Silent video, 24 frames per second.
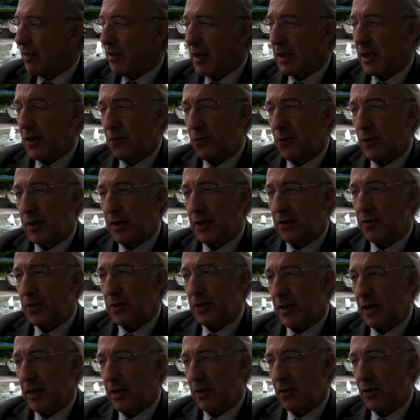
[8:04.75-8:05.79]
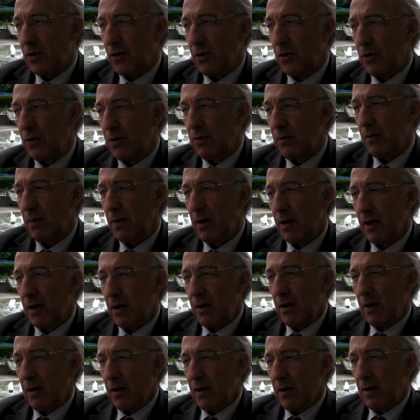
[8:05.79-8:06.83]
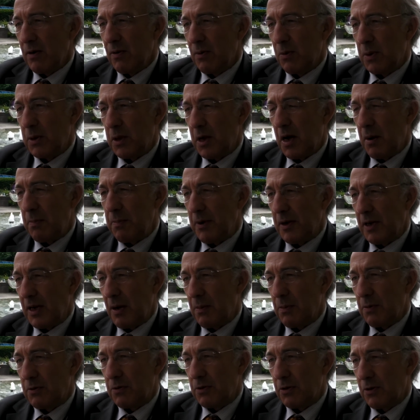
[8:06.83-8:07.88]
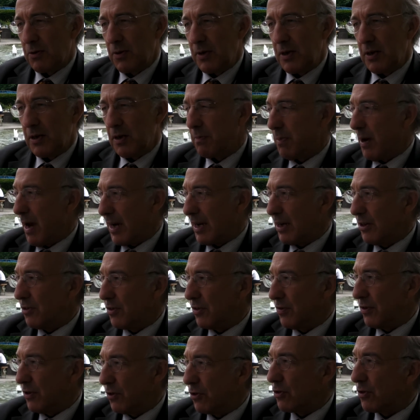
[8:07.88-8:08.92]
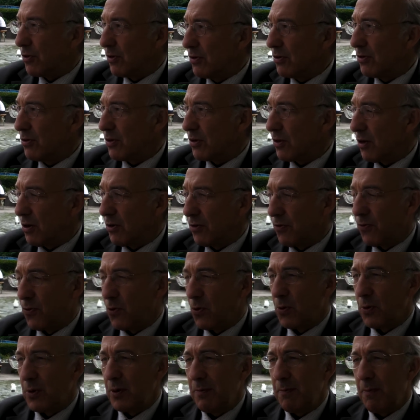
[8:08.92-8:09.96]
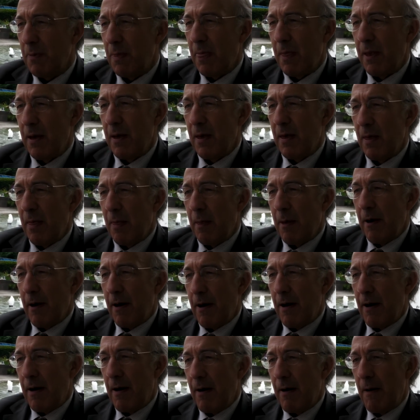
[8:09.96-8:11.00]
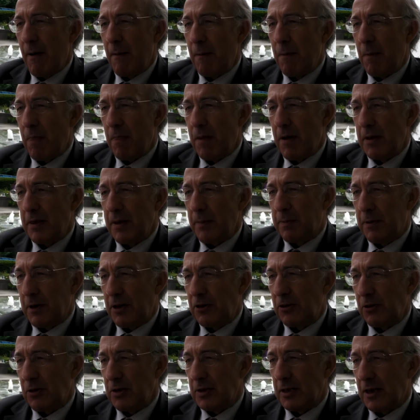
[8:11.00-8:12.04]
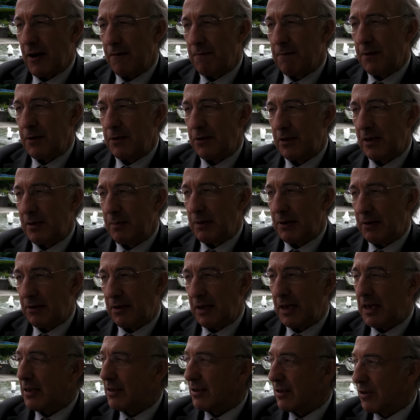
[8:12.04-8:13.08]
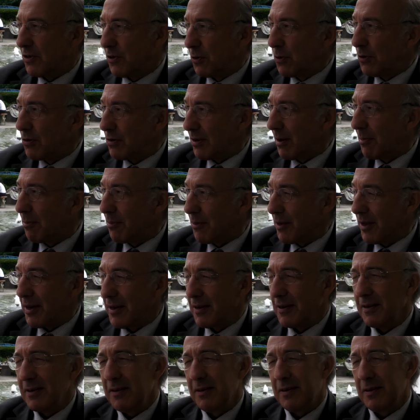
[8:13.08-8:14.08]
I think if we get to Cancun without being able to agree on a package of issues to go forward, um, then the pressure on governments to be seen to do something,